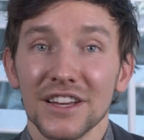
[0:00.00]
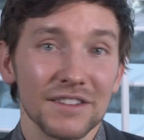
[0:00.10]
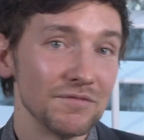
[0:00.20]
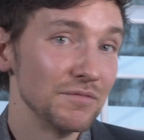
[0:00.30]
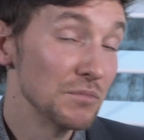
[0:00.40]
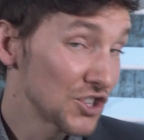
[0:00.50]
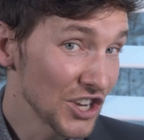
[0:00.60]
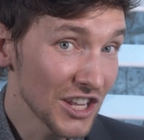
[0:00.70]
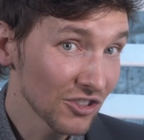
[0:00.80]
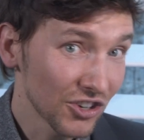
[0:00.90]

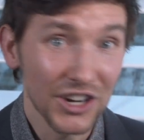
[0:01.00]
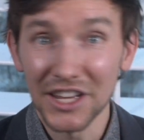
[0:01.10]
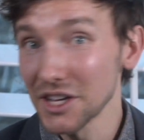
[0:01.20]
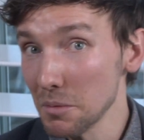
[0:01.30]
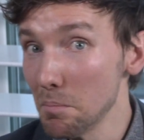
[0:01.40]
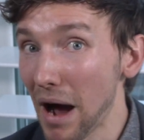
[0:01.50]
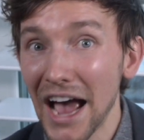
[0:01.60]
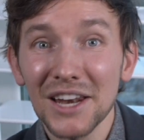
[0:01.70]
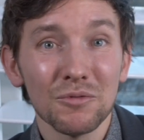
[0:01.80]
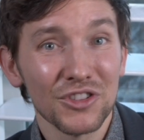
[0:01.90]
machine learning
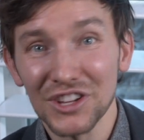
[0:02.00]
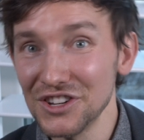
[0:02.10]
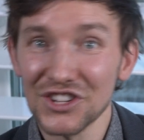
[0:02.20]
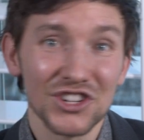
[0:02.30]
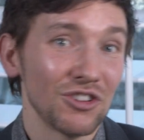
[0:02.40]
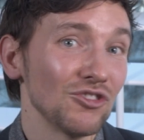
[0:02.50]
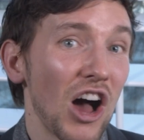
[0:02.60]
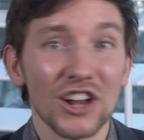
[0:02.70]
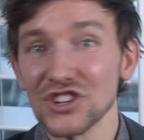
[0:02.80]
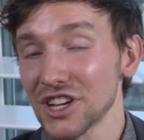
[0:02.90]
combined with conditional
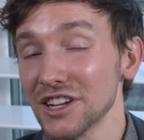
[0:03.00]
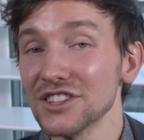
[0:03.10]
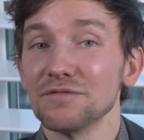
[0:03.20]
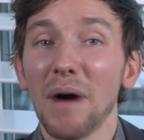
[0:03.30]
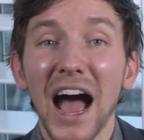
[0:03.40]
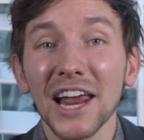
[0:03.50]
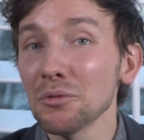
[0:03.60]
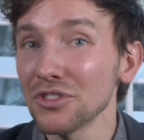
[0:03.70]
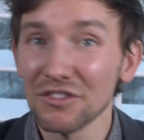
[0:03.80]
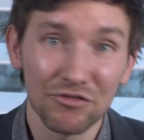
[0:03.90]
logic, combined
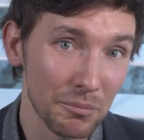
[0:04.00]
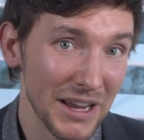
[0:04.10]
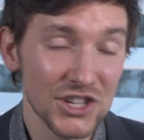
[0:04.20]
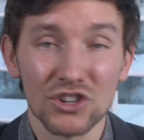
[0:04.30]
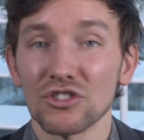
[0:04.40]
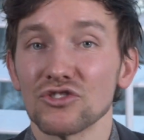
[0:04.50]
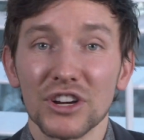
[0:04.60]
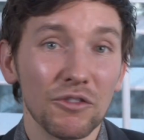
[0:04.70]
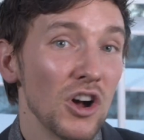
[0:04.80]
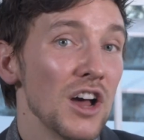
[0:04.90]
with information
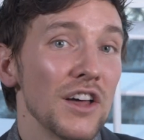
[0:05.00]
retrieval,